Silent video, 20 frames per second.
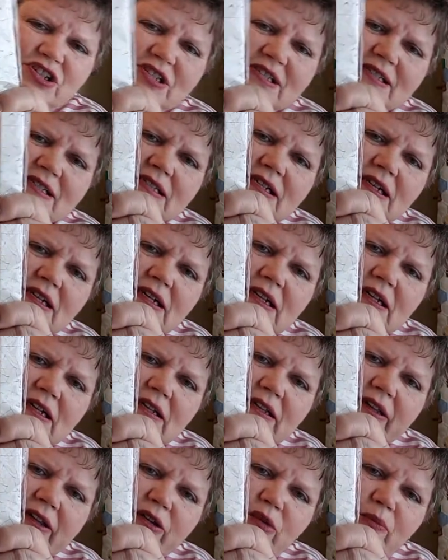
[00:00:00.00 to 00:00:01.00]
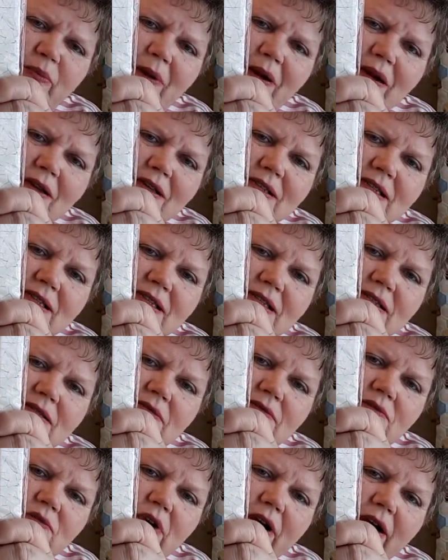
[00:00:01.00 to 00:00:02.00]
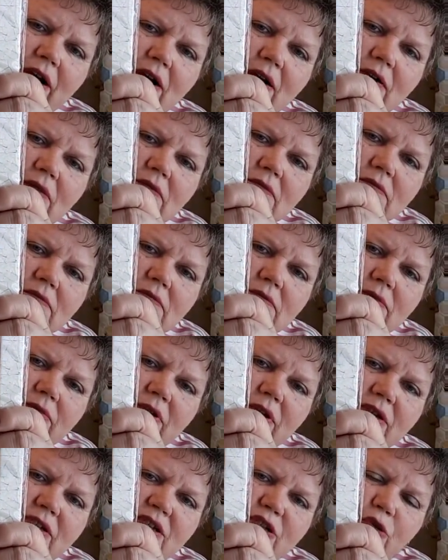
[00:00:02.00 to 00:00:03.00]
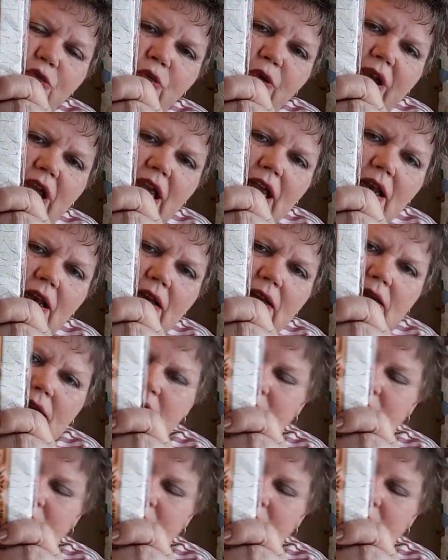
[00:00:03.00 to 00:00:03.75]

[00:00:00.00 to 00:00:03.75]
just little parts where there's green